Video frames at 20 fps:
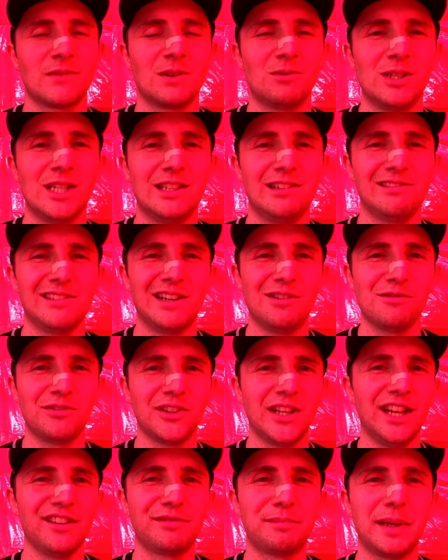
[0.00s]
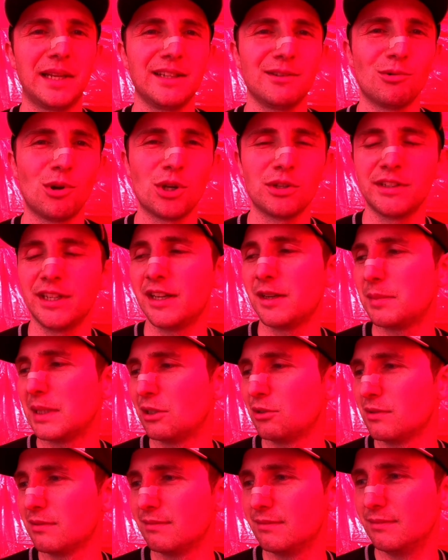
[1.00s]
Well, out for FP1 in
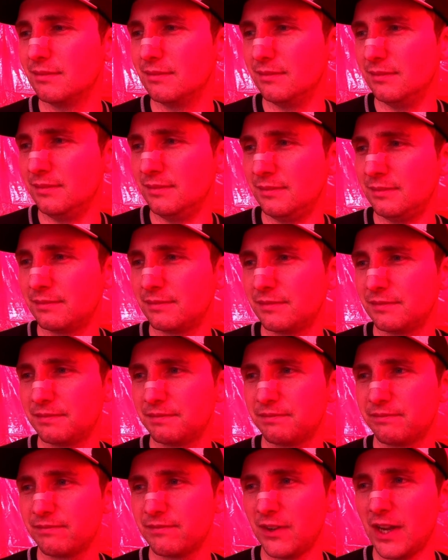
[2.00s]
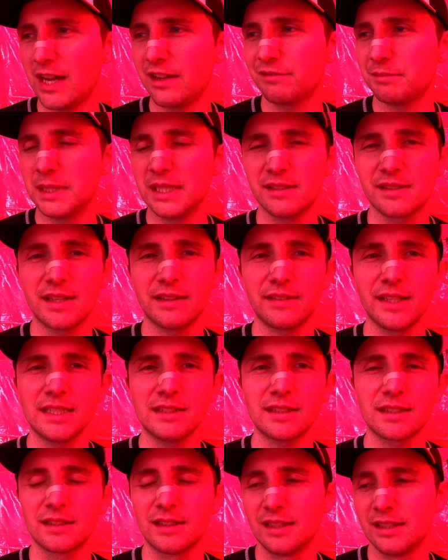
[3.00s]
about 5 minutes, I
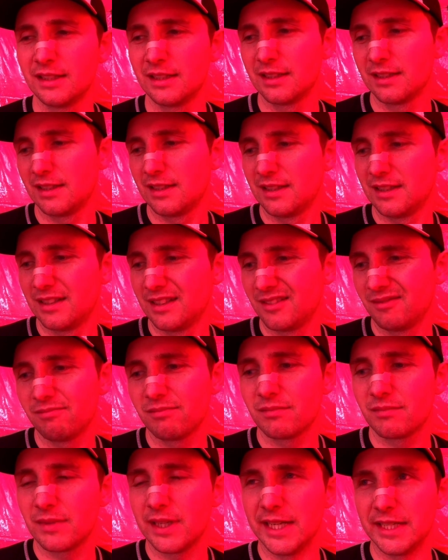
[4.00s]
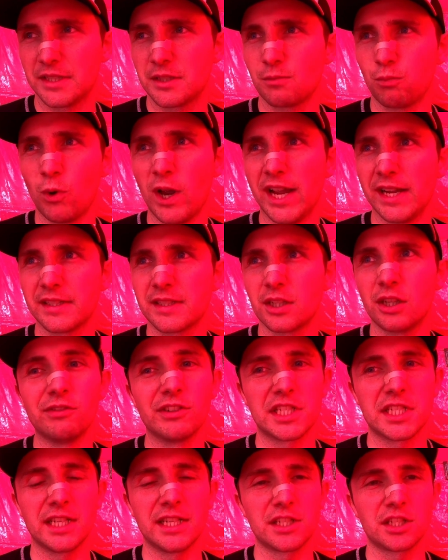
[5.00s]
think. It's wet,
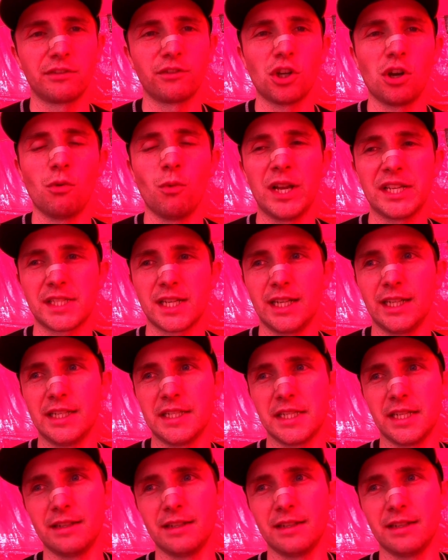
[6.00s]
obviously, so I've got wet tyres